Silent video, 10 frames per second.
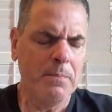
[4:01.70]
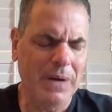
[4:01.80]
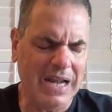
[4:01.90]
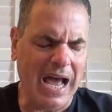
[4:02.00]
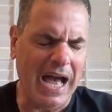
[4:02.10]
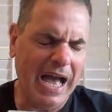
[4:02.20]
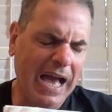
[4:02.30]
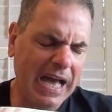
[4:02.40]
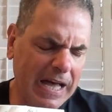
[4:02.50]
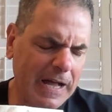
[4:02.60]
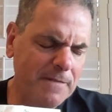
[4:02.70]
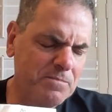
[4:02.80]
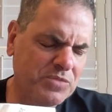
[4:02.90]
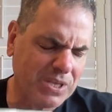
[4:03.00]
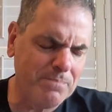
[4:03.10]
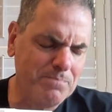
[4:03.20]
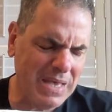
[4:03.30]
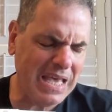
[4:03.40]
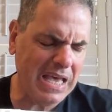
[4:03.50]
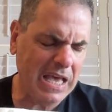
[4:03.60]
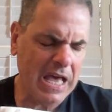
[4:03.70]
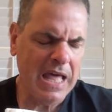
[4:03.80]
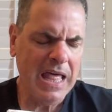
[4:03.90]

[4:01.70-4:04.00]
But uh, to me,